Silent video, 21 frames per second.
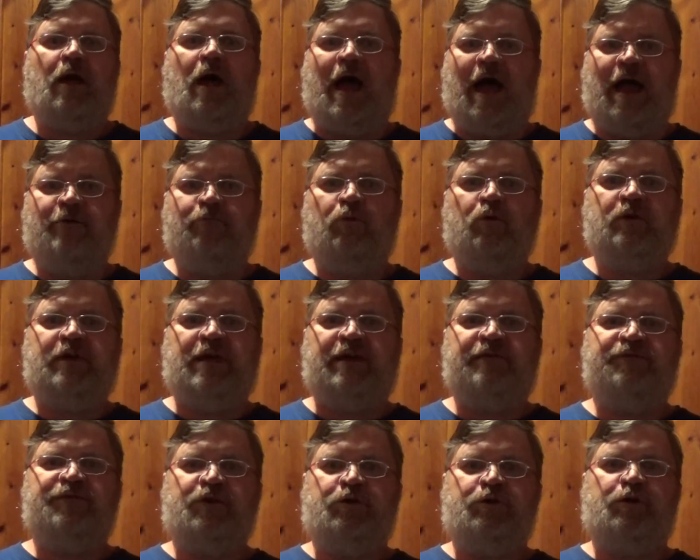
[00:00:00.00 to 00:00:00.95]
I will
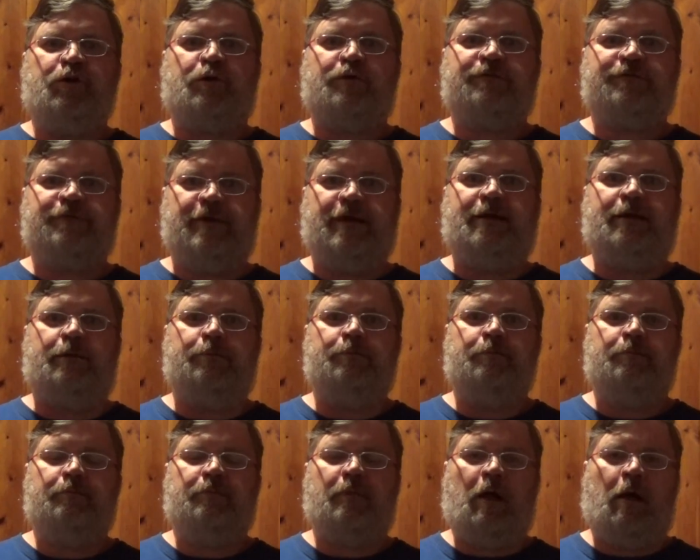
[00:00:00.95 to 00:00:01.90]
give you your freedom.
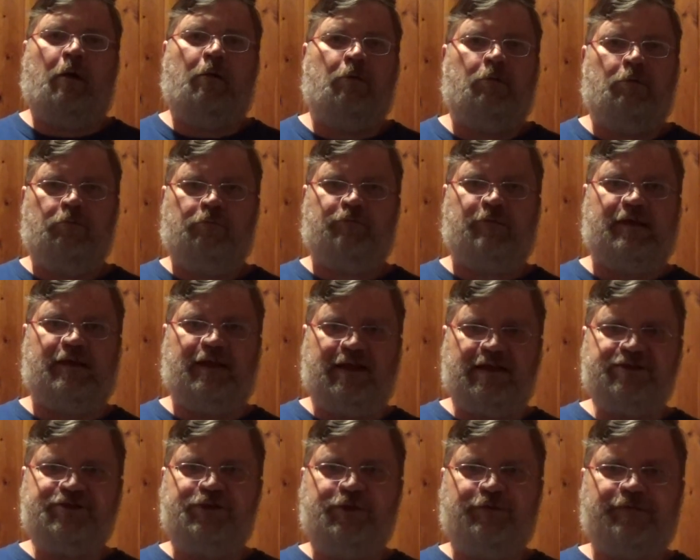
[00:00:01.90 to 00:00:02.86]
I'll
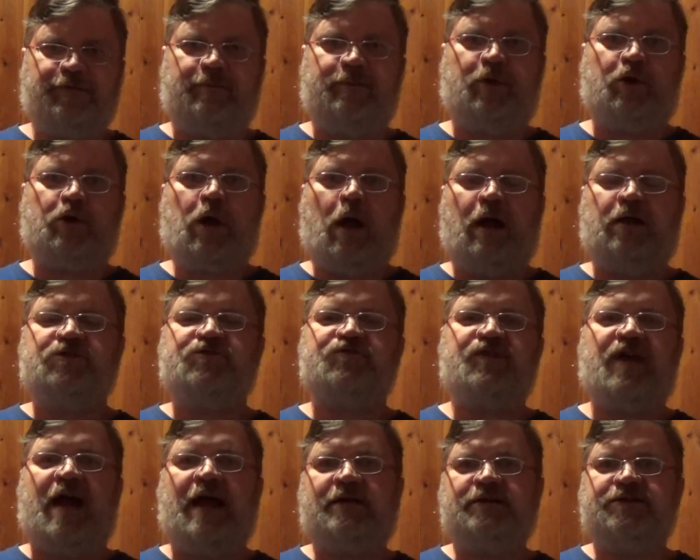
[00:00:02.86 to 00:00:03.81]
release you from your
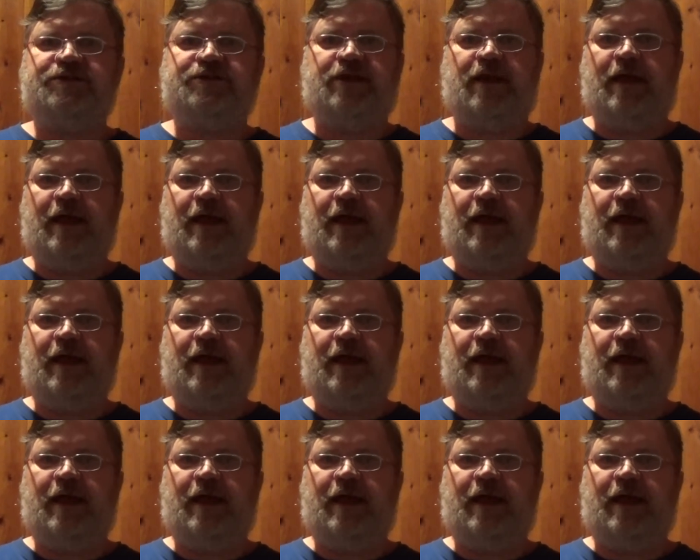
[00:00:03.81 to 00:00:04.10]
contract,